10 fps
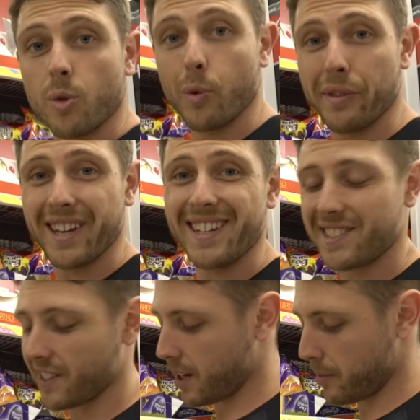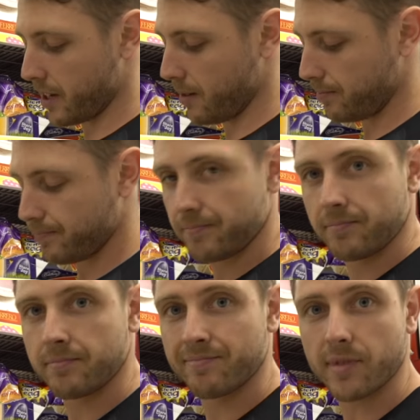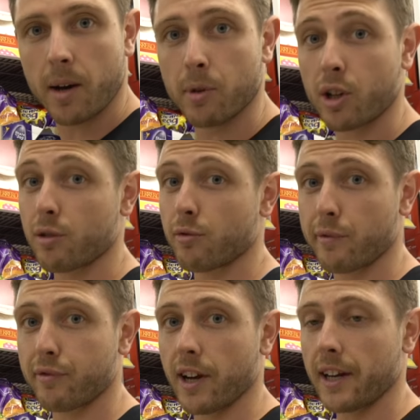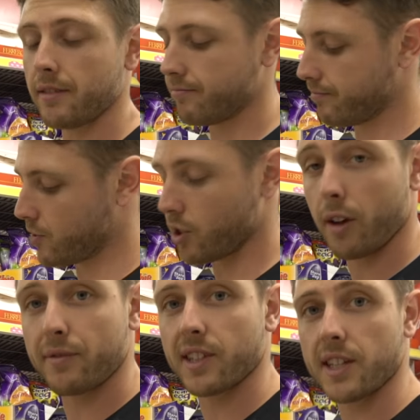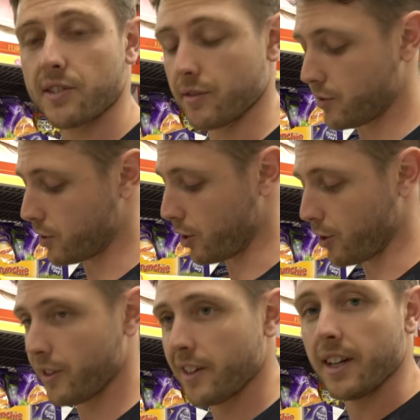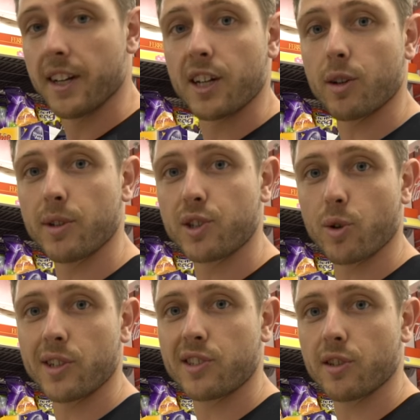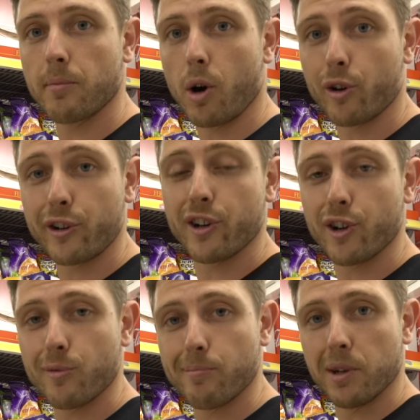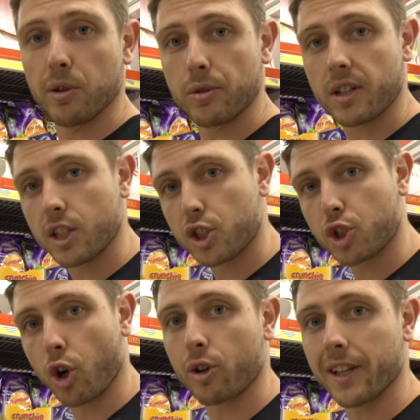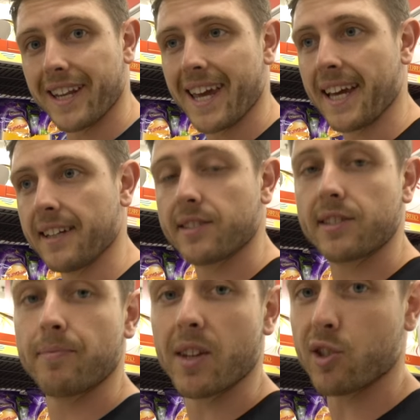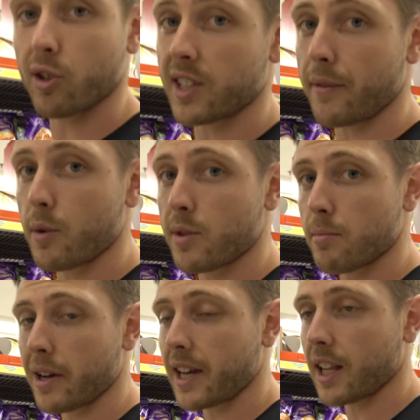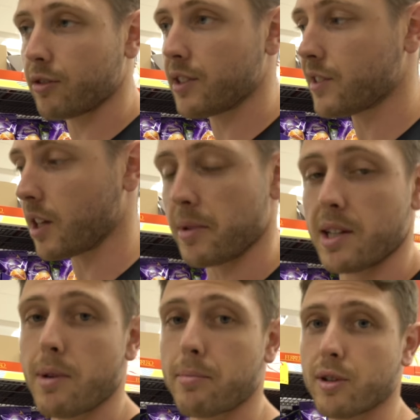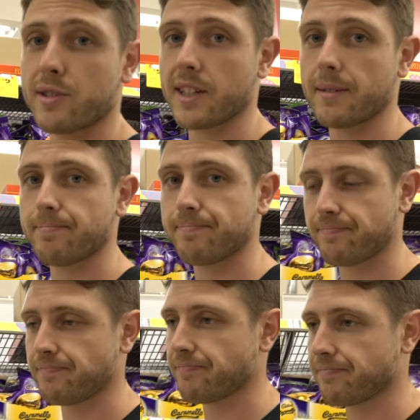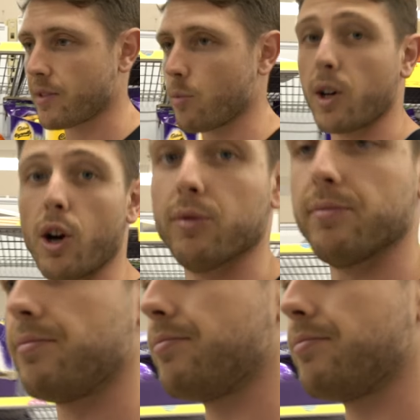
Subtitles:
With Easter coming up, I'm not gonna refrain. It's off season, so I'm gonna enjoy some Oreo milk chocolate eggs. As long as they fit within my calories and I'm hitting my protein, we're golden.